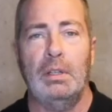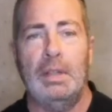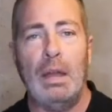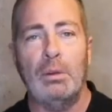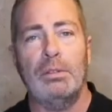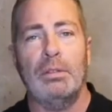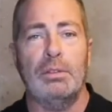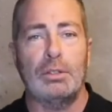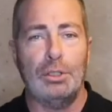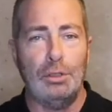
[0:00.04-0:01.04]
Now, if
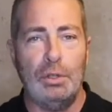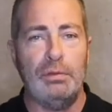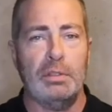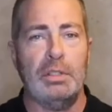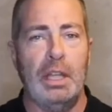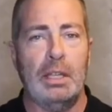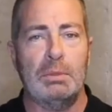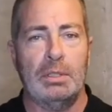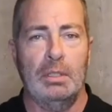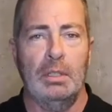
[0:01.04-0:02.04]
there's two different
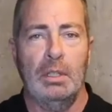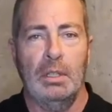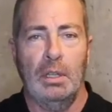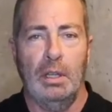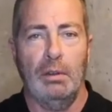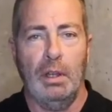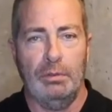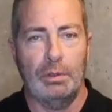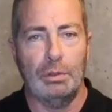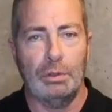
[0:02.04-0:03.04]
types
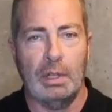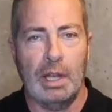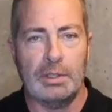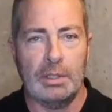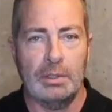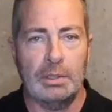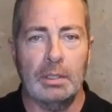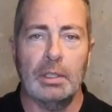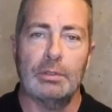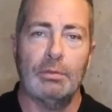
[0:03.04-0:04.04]
of neutralizers,
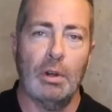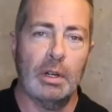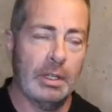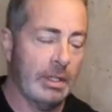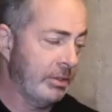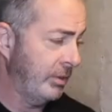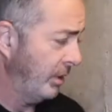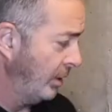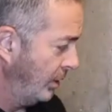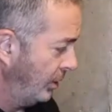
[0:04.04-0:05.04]
as far
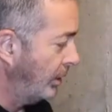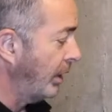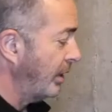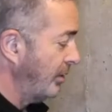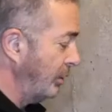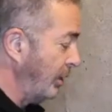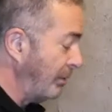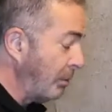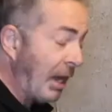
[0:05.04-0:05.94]
as, like I said, you have the